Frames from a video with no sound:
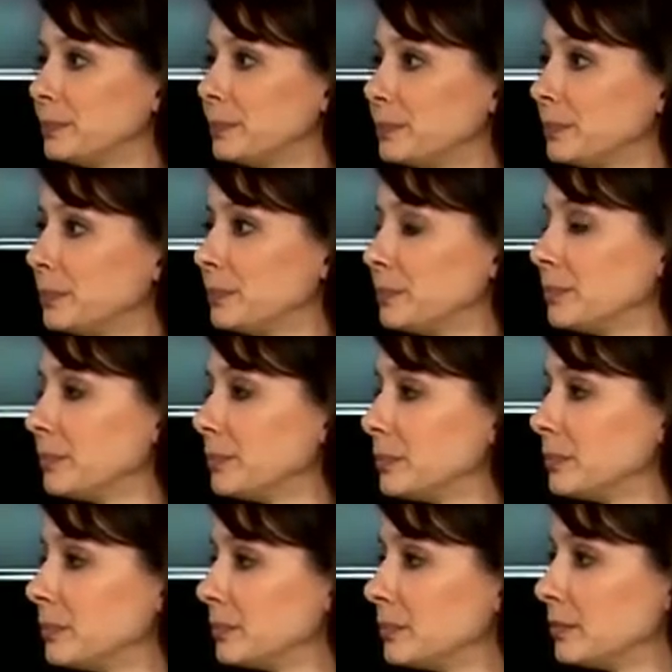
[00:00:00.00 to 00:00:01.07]

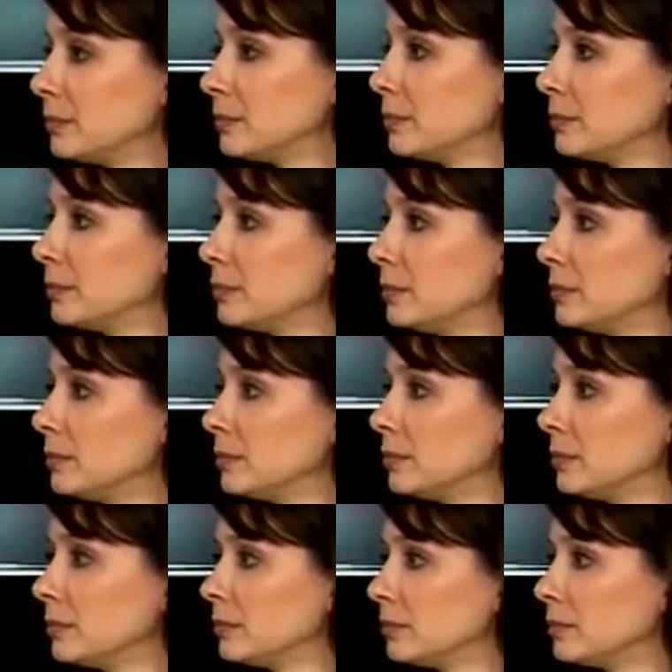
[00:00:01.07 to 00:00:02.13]

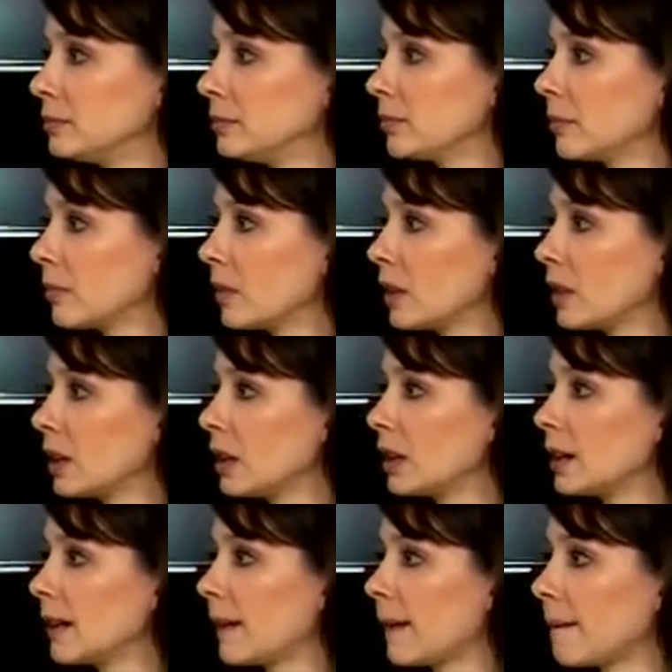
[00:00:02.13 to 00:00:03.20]

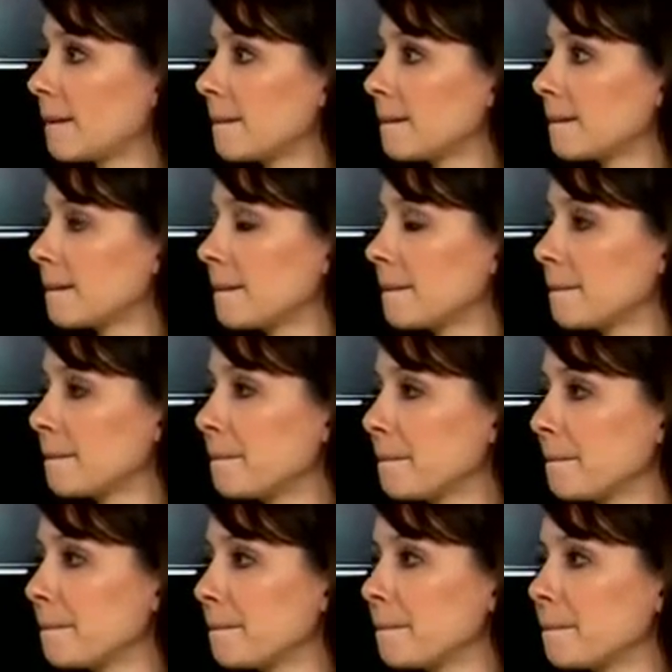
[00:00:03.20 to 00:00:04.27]

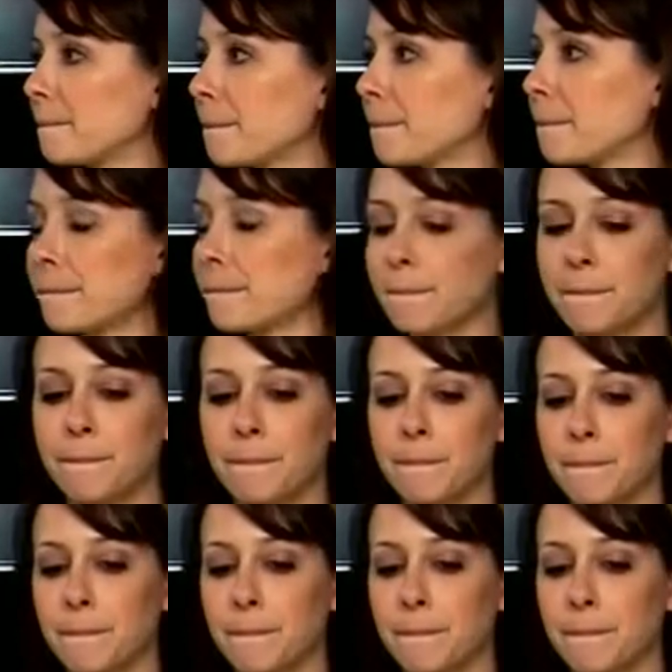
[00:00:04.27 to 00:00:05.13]
[no speech]